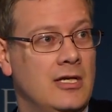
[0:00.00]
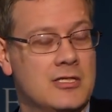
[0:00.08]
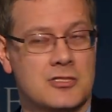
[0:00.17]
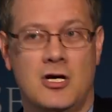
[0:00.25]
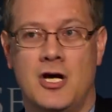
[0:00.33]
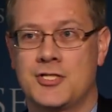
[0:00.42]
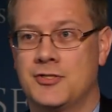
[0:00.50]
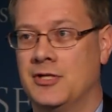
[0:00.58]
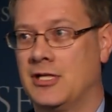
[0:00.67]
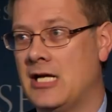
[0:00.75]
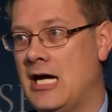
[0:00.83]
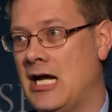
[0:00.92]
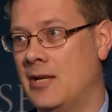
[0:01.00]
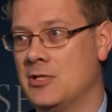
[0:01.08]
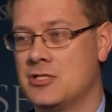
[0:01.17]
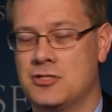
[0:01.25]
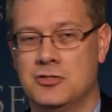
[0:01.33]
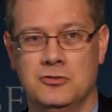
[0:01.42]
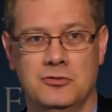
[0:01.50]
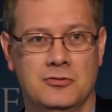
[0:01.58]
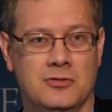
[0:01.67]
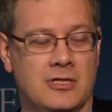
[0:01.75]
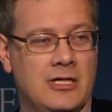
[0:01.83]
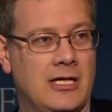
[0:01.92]
is an Austrian economist
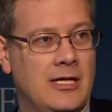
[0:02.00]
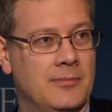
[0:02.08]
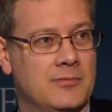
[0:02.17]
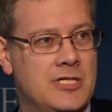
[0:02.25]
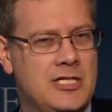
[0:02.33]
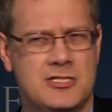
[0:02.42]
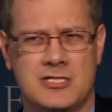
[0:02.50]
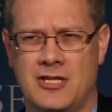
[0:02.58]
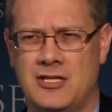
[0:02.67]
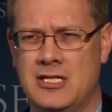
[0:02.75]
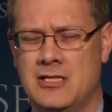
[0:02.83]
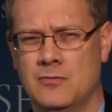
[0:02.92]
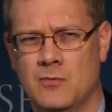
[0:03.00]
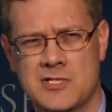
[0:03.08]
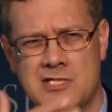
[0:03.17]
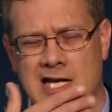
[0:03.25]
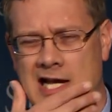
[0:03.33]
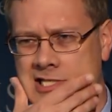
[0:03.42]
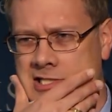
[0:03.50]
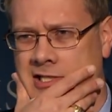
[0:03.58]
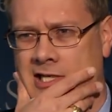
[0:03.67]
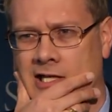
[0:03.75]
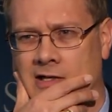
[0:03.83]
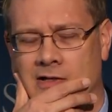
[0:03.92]
who um, teaches, I think, in Wisconsin
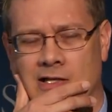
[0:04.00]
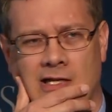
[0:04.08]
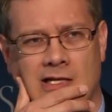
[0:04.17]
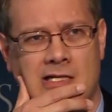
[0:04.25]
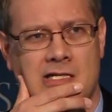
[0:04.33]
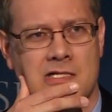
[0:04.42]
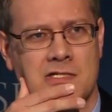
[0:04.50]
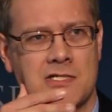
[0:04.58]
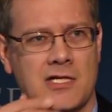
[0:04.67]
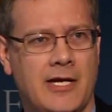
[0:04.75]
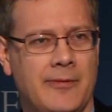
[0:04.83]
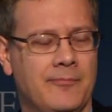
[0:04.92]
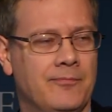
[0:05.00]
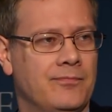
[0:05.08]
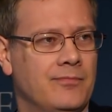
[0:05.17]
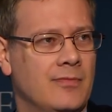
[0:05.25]
now, and he's um,